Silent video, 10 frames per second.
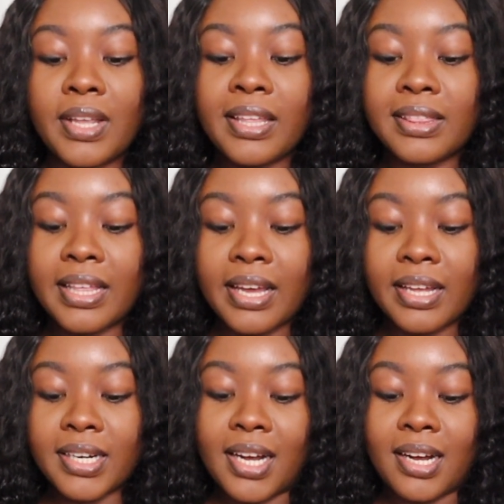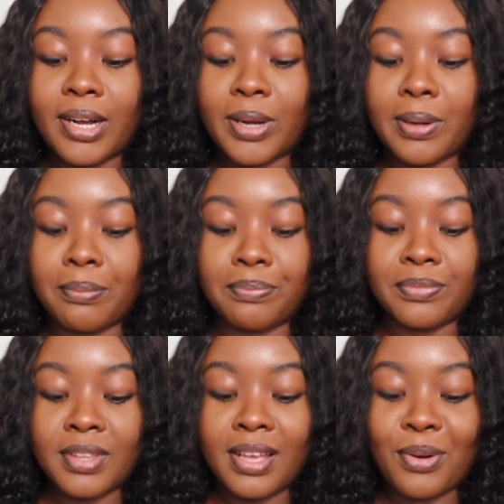And then
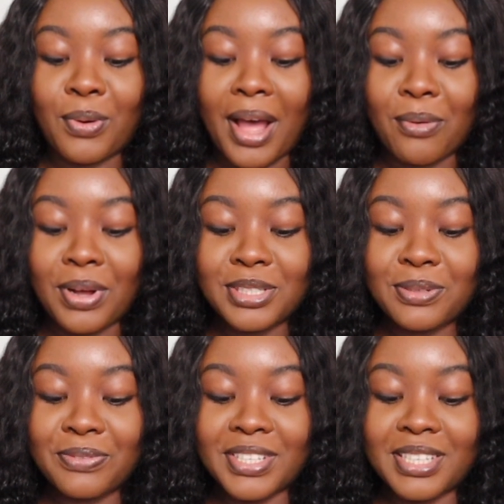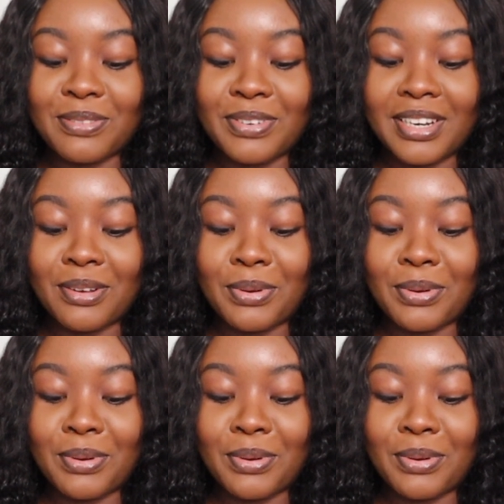I want to visit Philly.